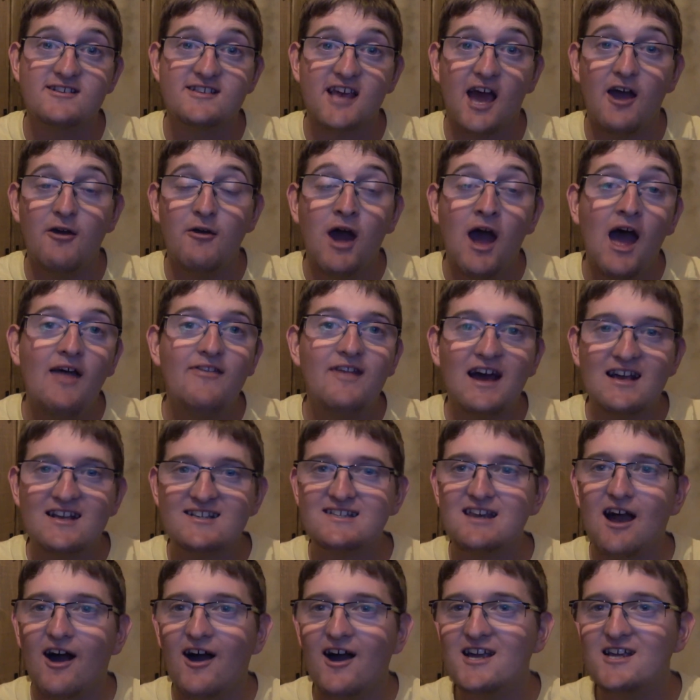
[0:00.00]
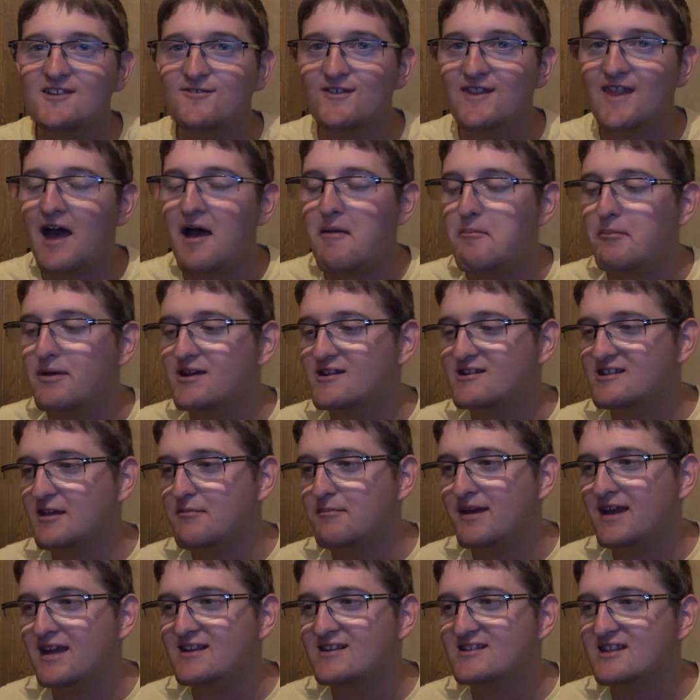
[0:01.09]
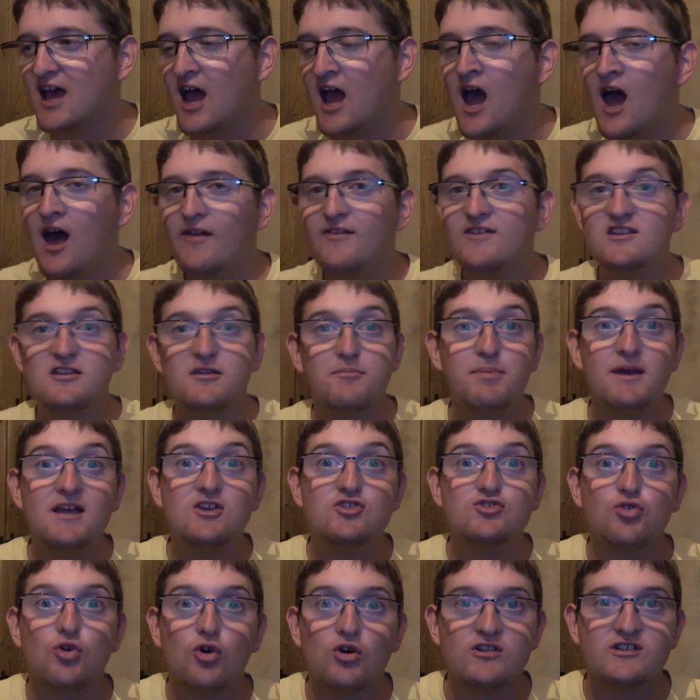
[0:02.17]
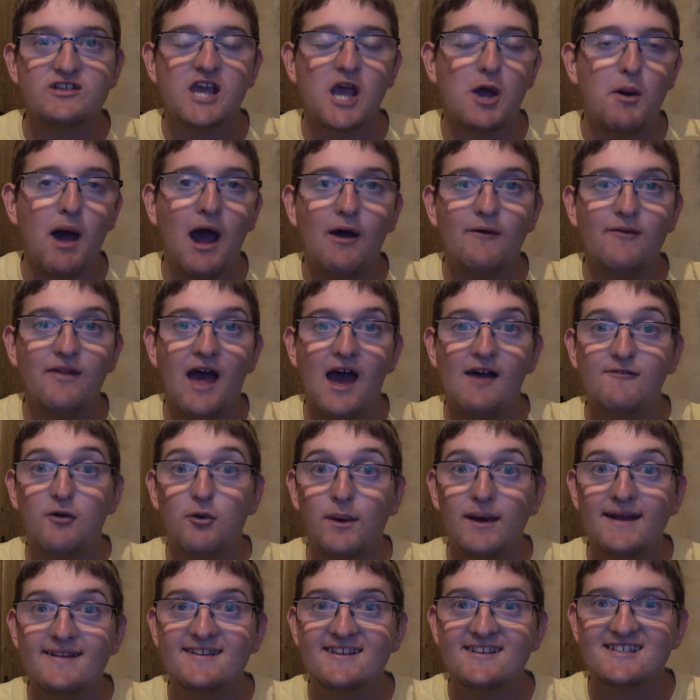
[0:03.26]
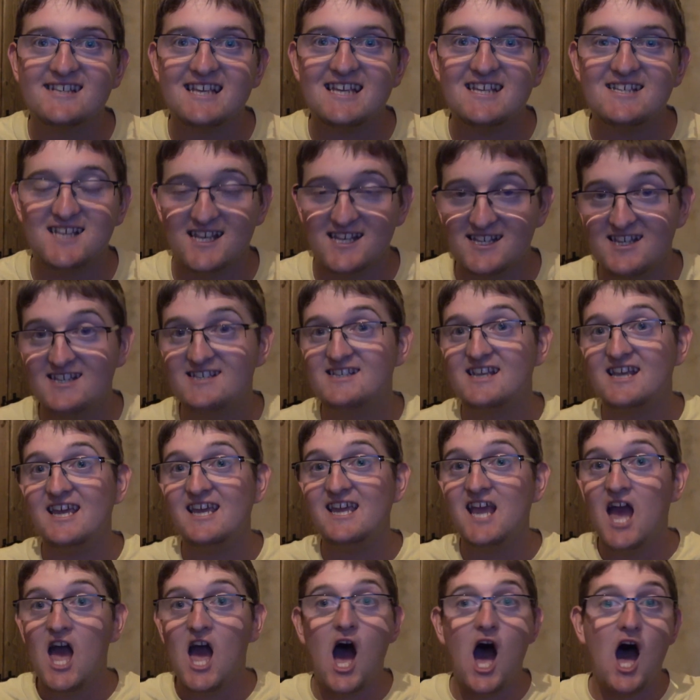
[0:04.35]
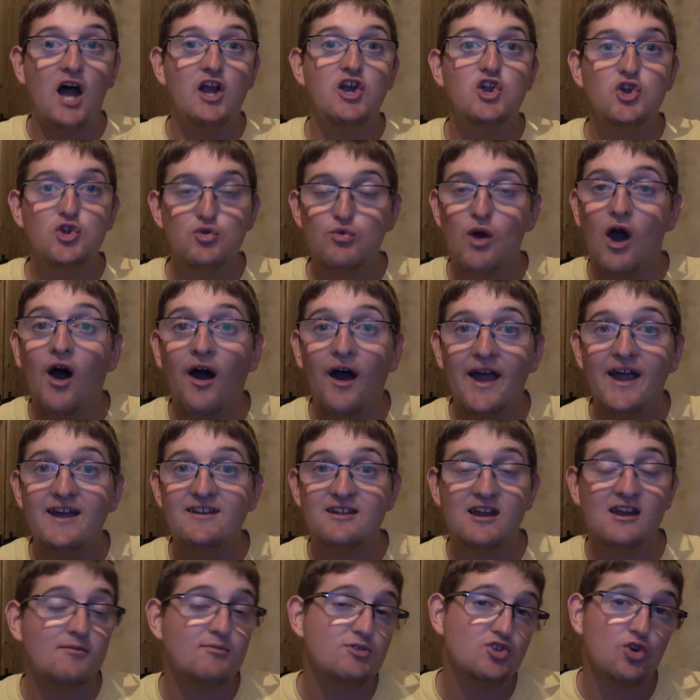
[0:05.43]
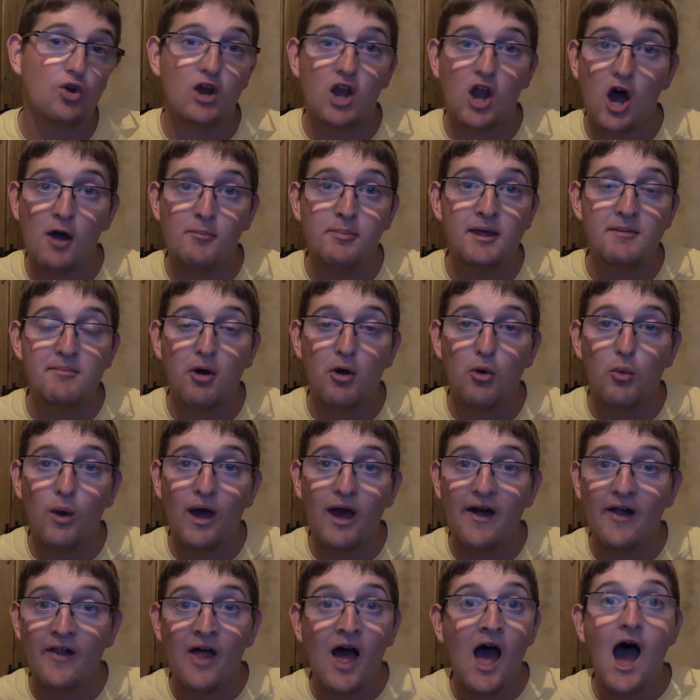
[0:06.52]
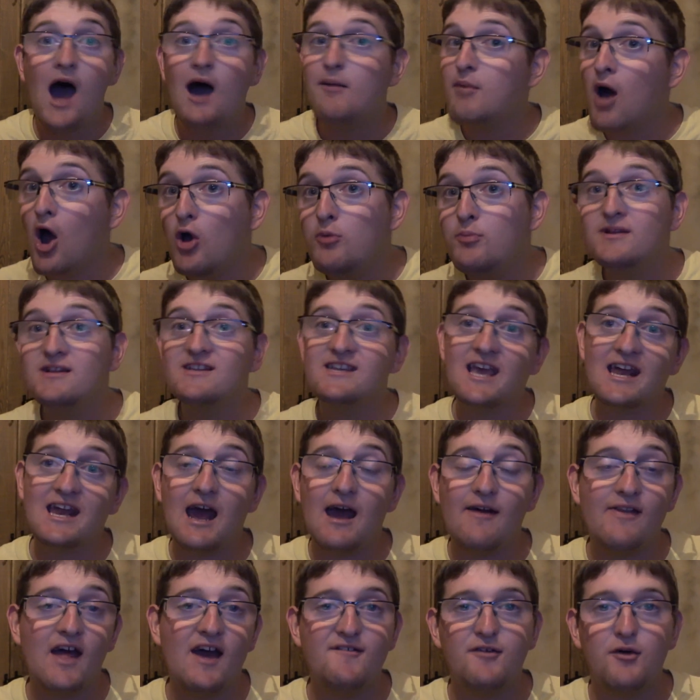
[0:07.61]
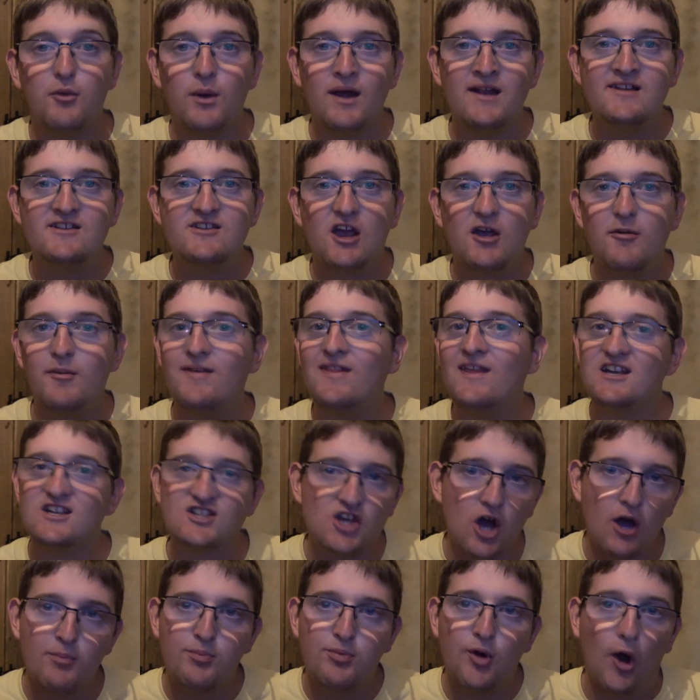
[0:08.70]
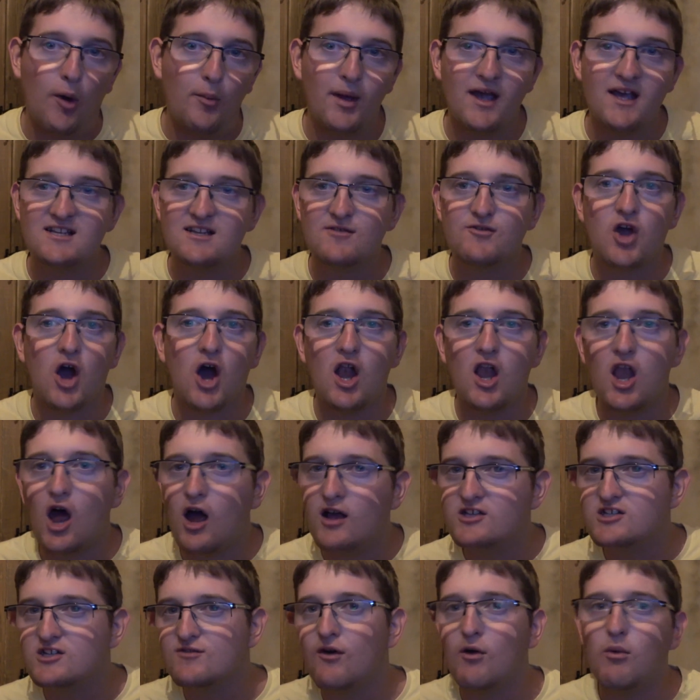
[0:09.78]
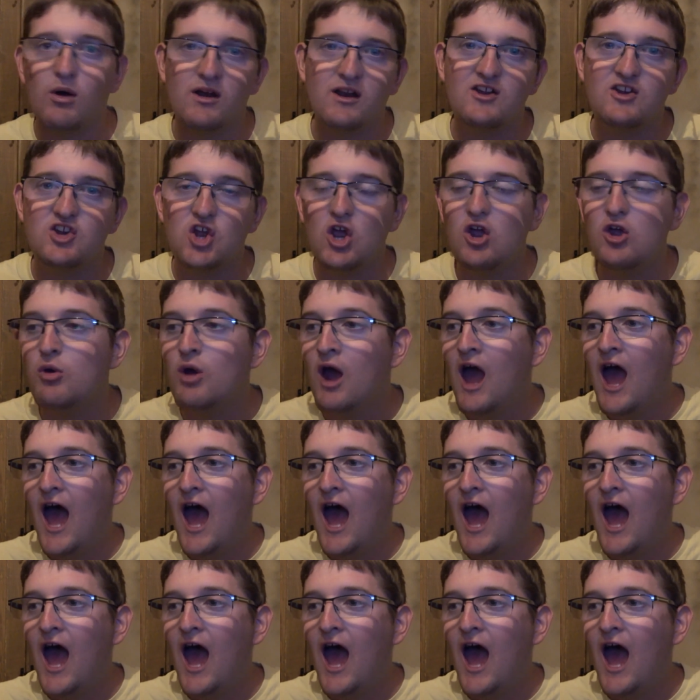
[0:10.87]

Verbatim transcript: So that's nice for them because it means that there's a big draw to go out there for winter season to see a new ride. And I'm sure a lot of people will. I'm hoping to get out there for winter. I mean, that's not a promise. I've got a lot of stuff I want to do.